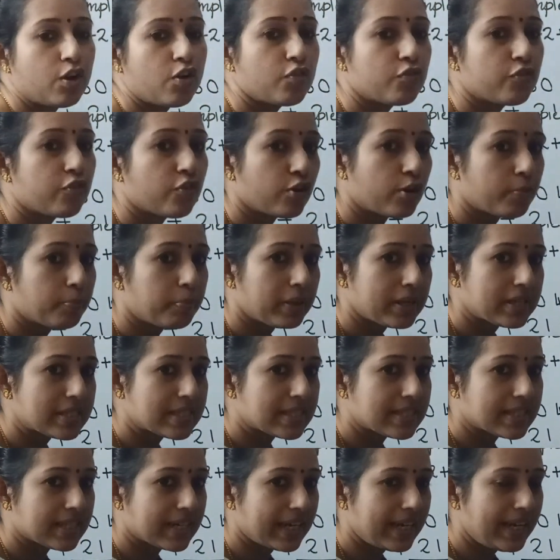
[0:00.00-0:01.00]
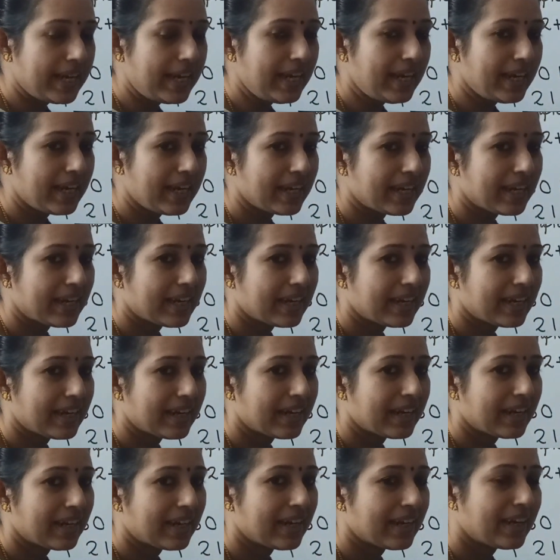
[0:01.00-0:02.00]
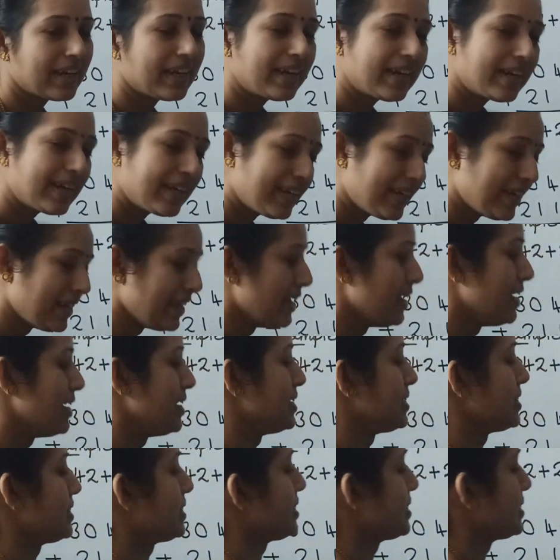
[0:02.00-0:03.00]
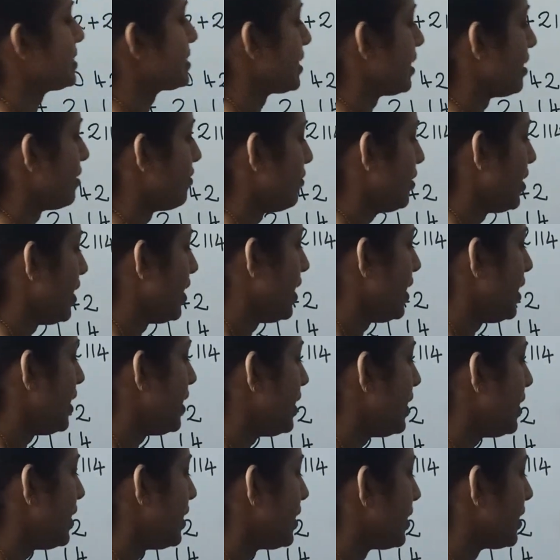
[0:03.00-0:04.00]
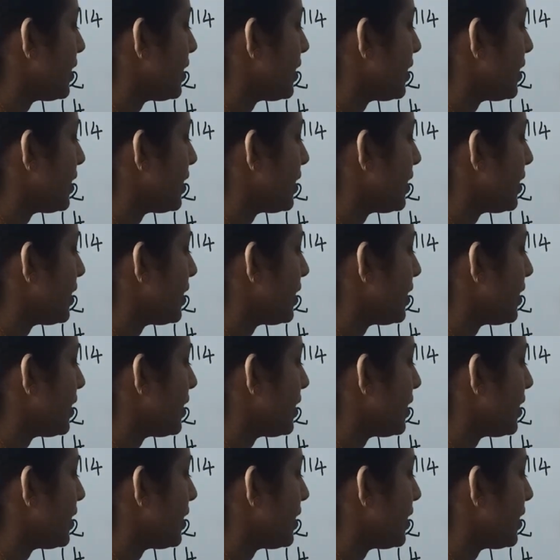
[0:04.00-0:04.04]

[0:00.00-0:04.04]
4 plus 3. Yes, 7.